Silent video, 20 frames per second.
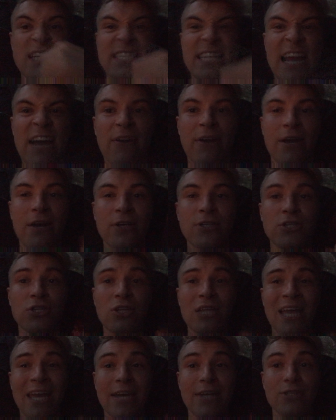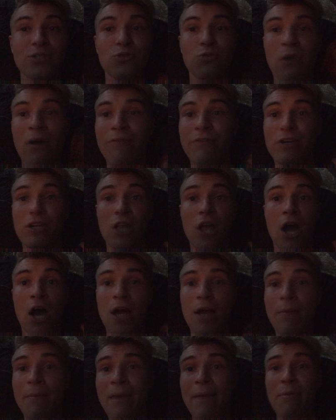to stay out here till like twelve
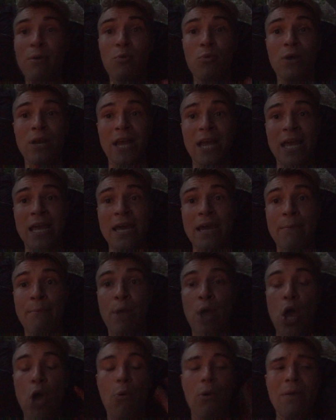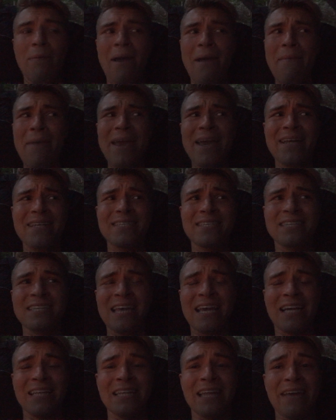o'clock, maybe one A M We might make it till
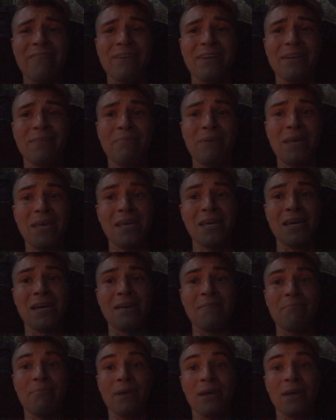like eleven P M,